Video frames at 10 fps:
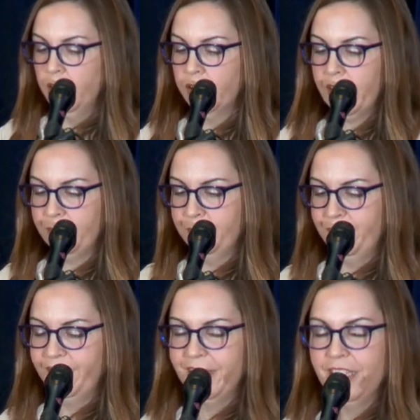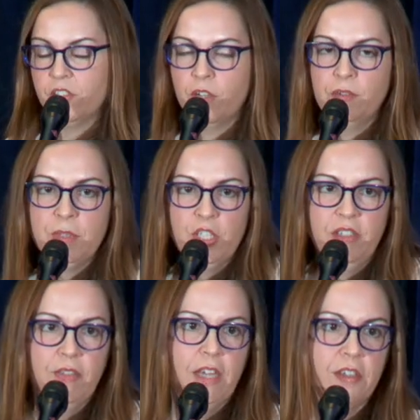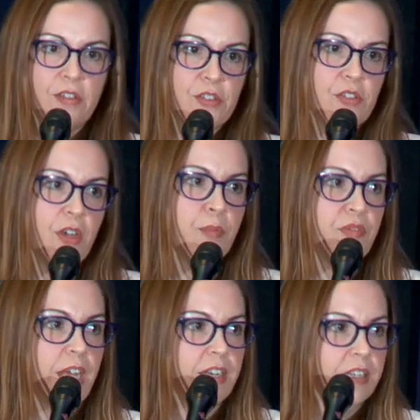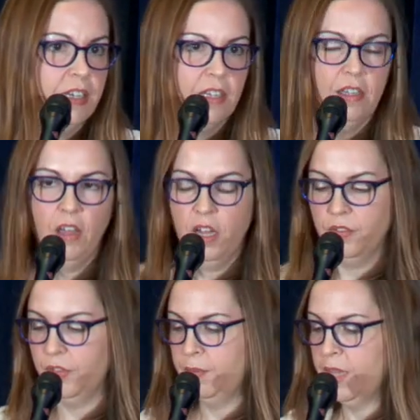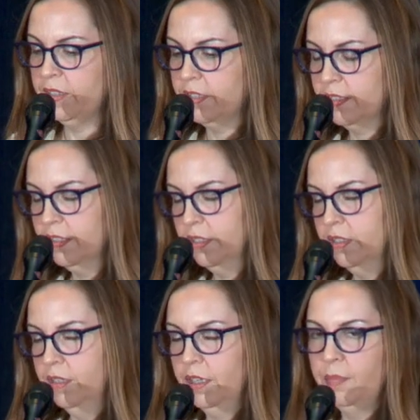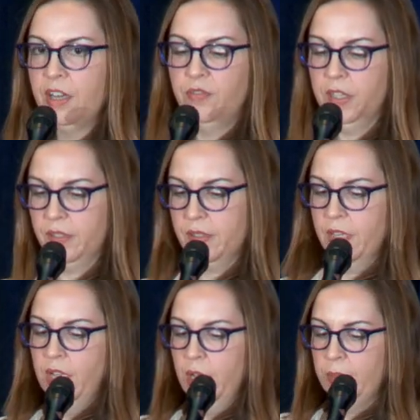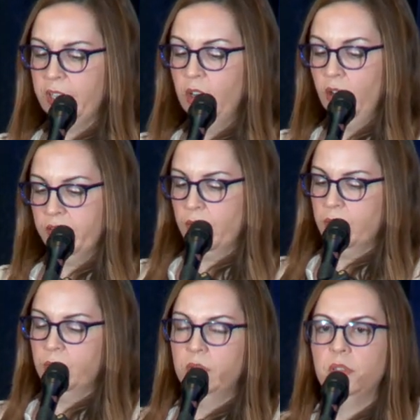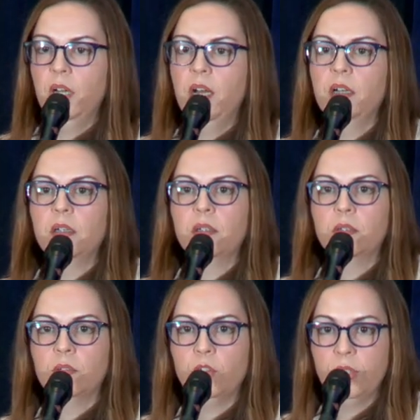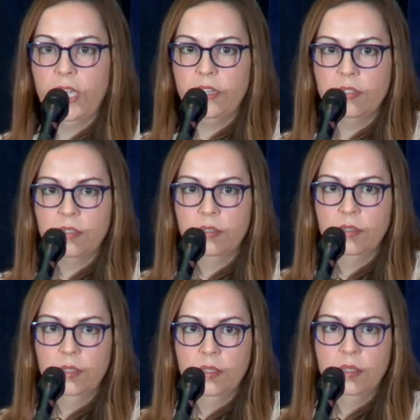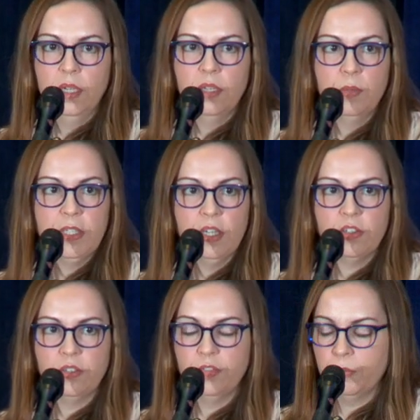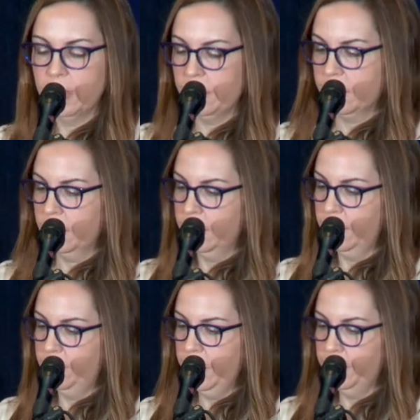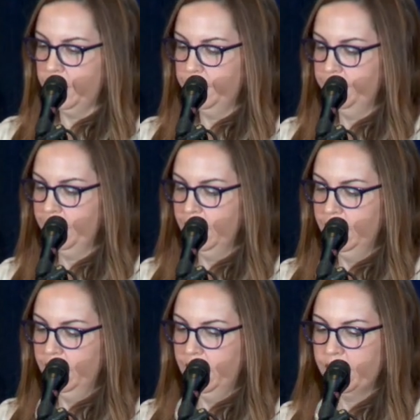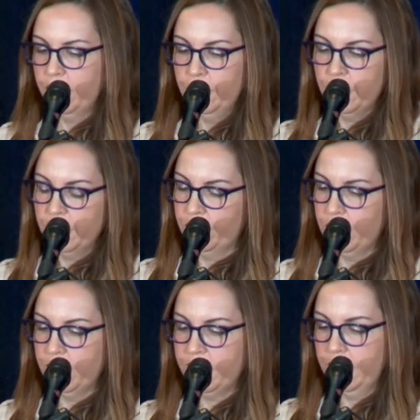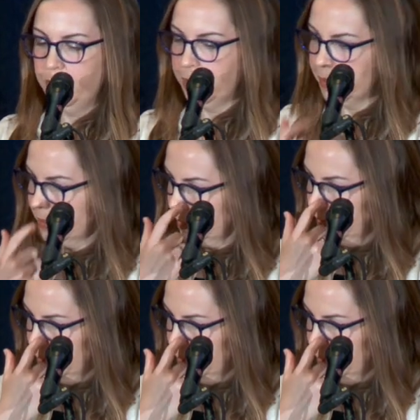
Okay, so machine values uh, provide a, a, lot of immense uh, benefits, but they also uh, create uh, the potential for risk and failure. Uh, so here are just a few examples.